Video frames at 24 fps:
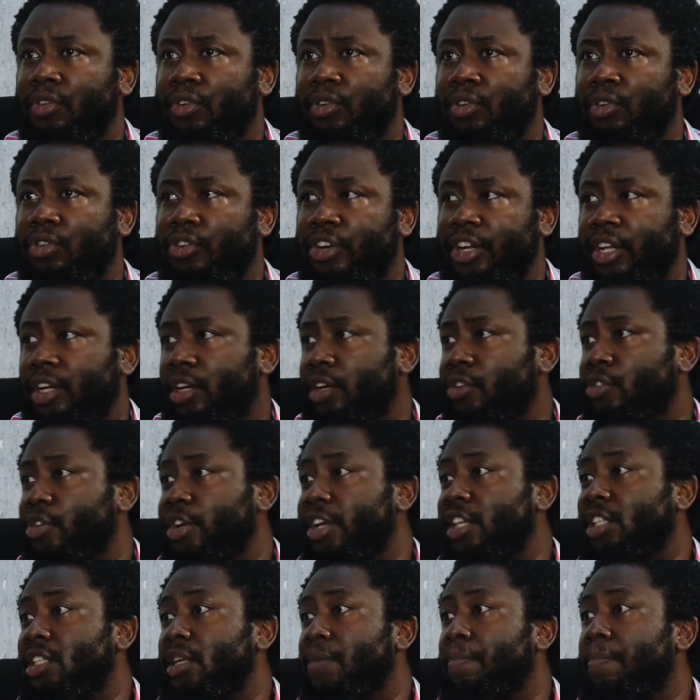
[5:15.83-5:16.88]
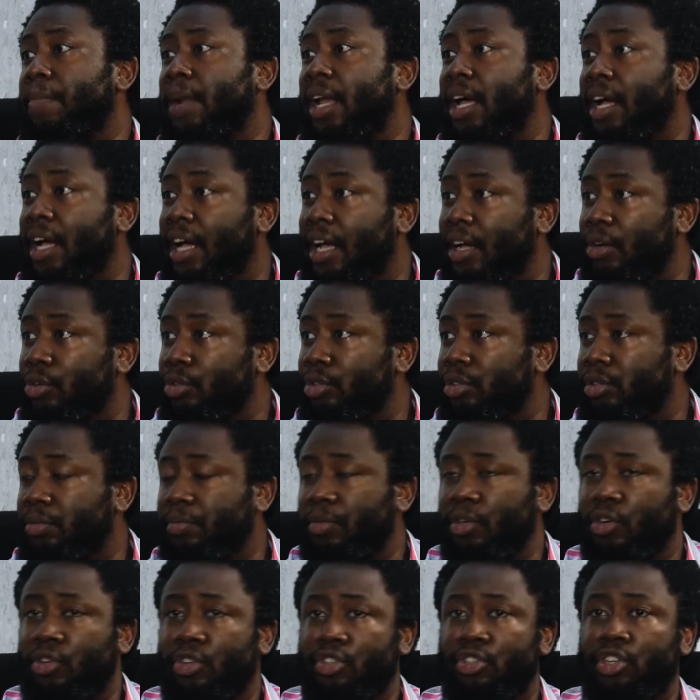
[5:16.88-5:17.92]
create a blackout
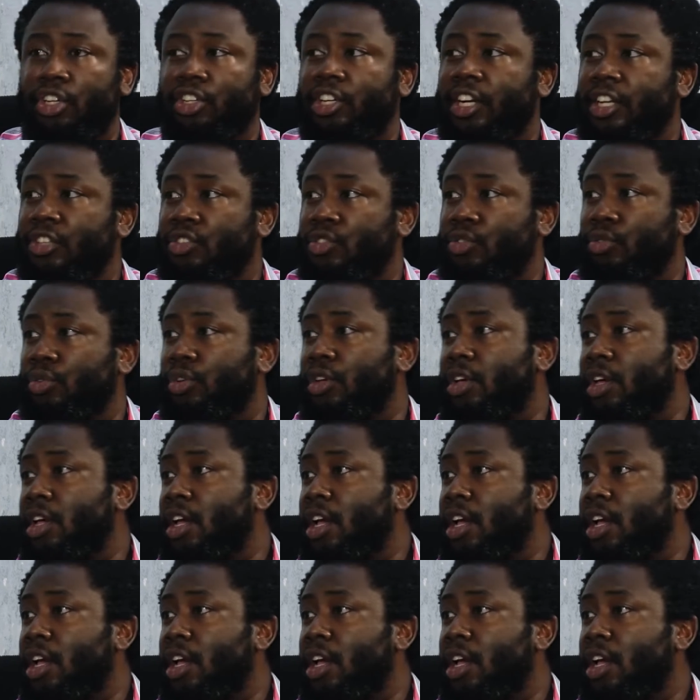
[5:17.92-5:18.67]
because you're trying to